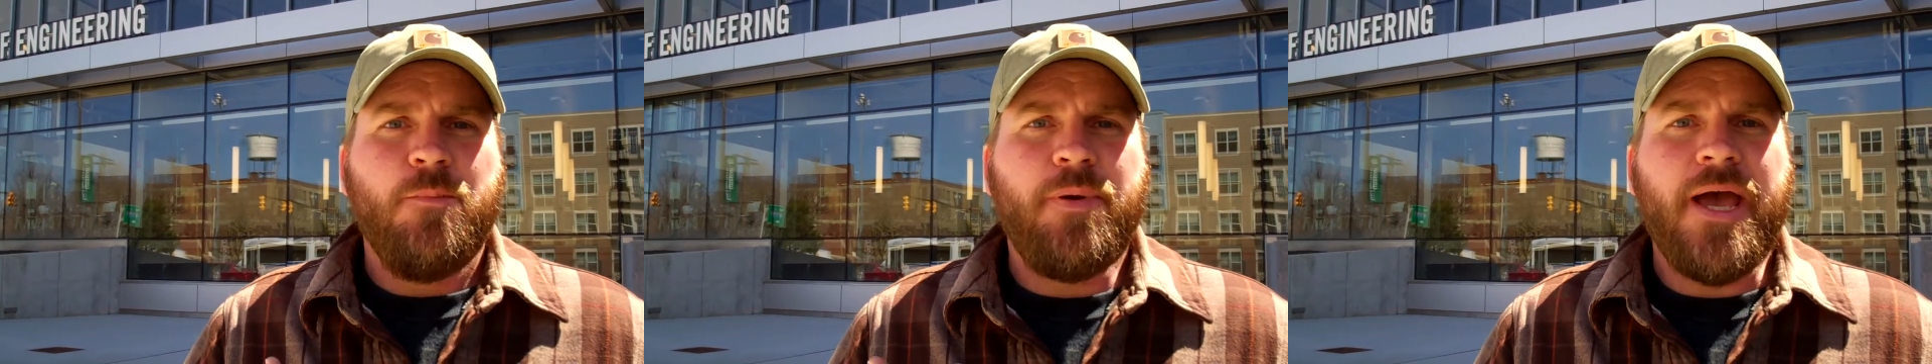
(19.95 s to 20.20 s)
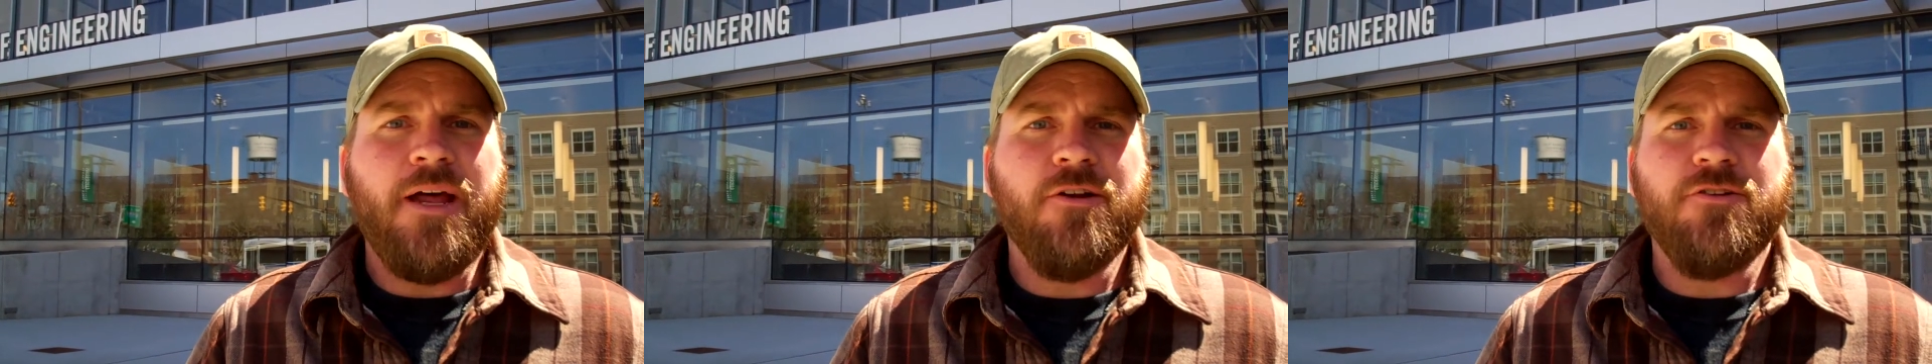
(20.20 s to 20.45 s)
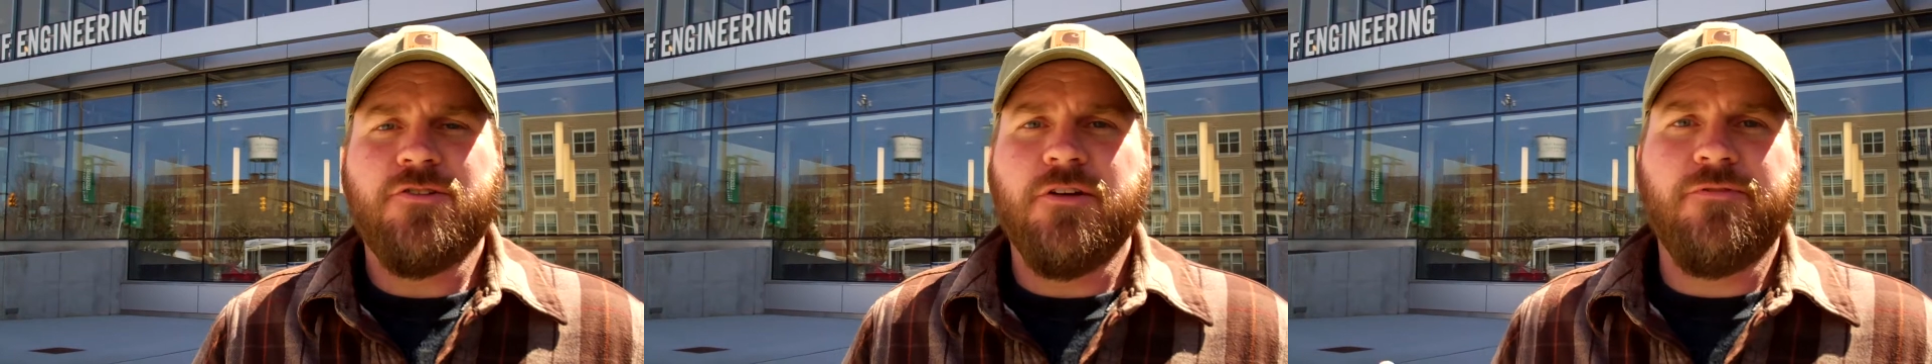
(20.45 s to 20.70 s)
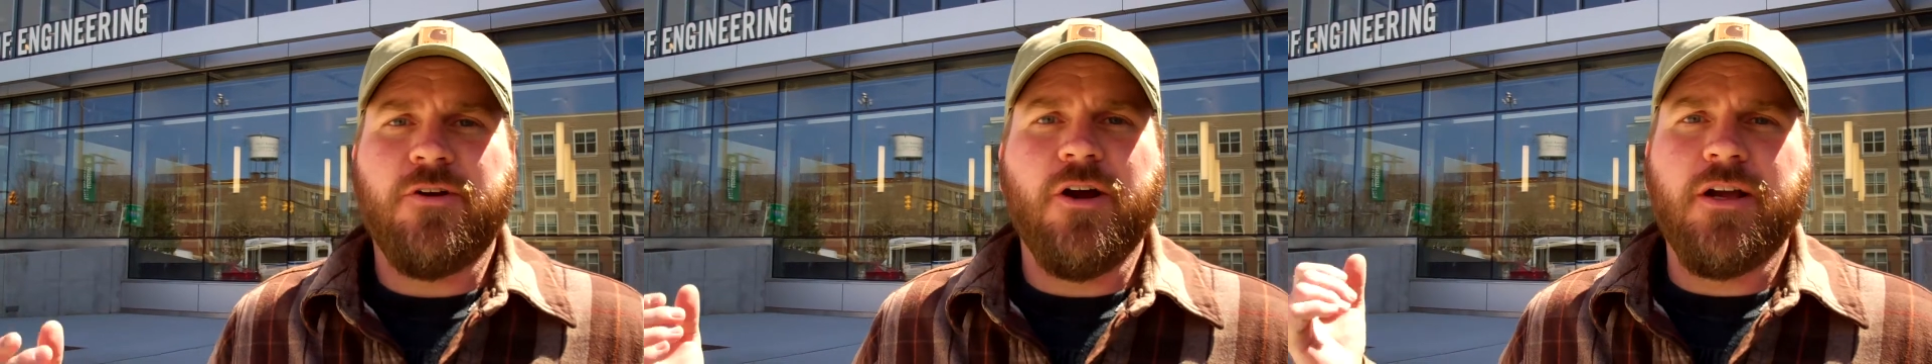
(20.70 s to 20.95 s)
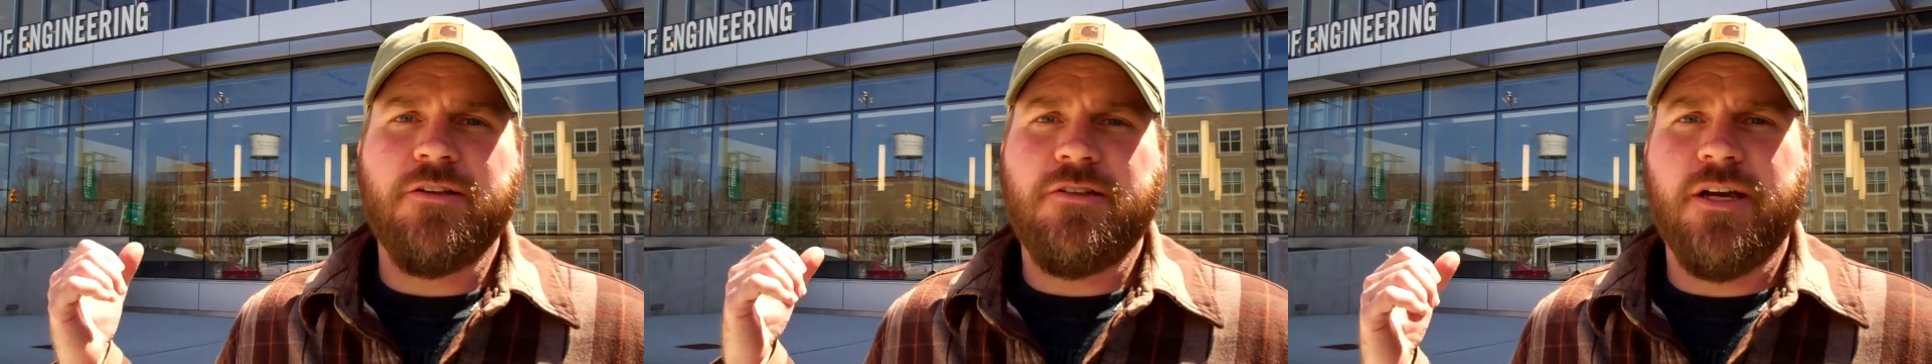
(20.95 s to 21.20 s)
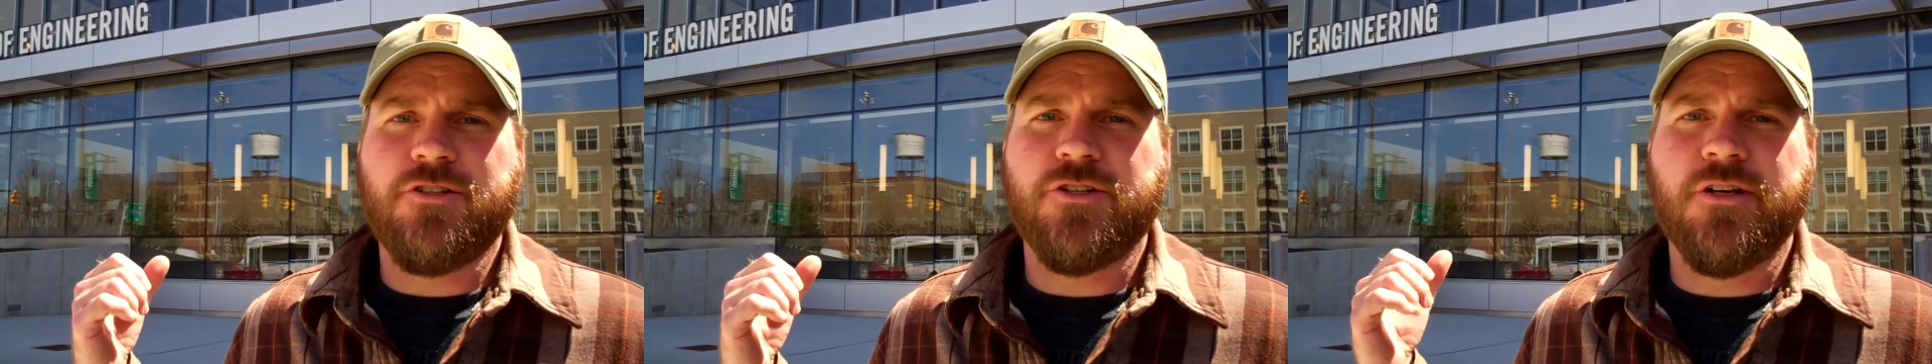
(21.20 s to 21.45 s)
patterns of
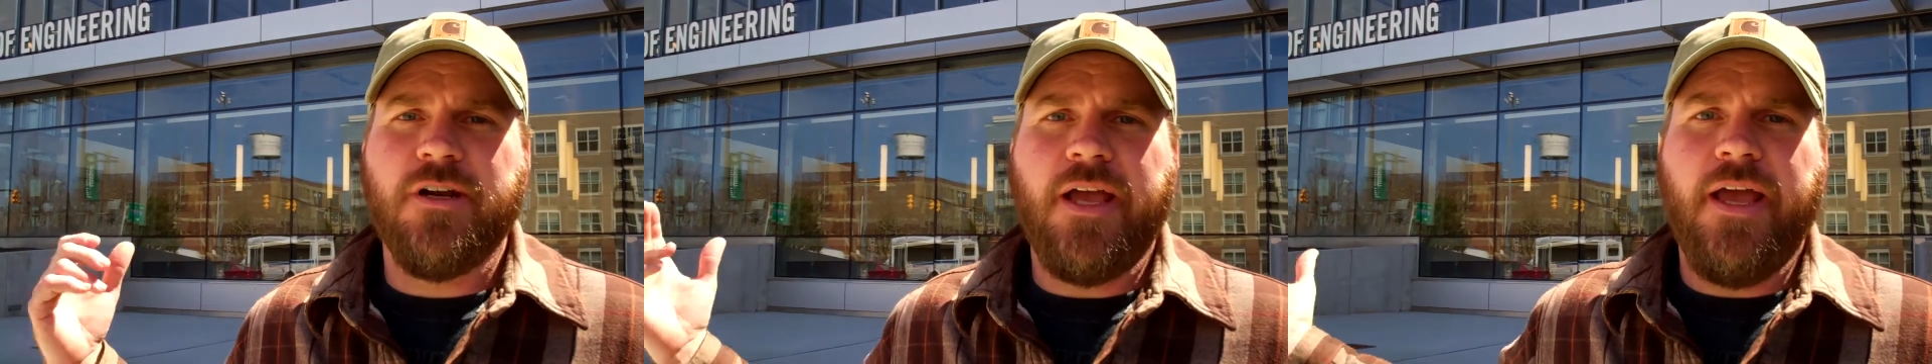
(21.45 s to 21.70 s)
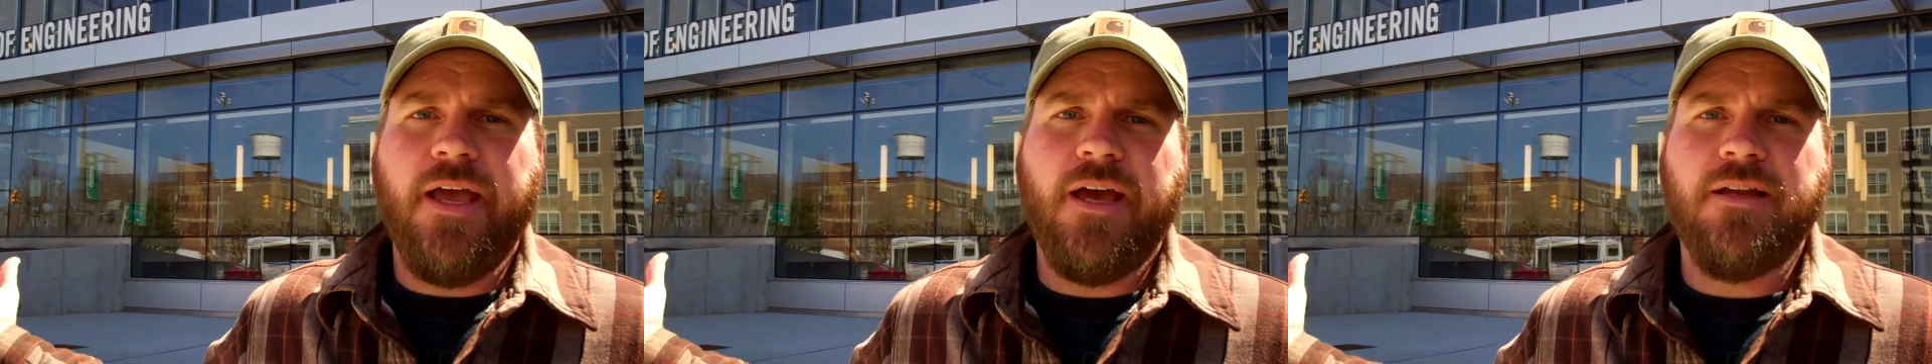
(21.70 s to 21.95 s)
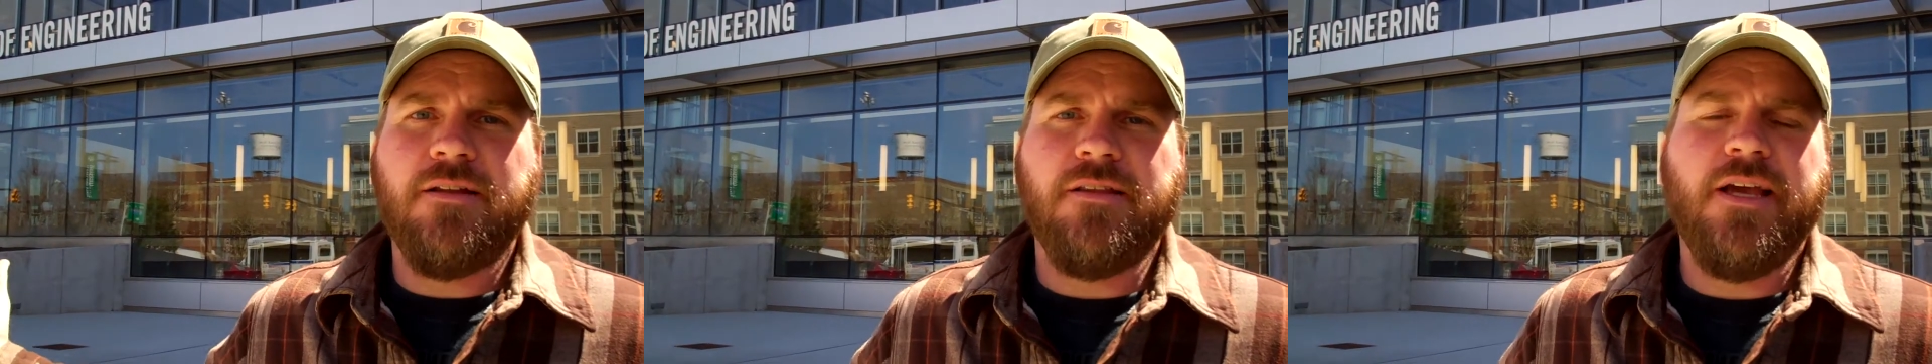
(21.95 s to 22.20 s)
architecture and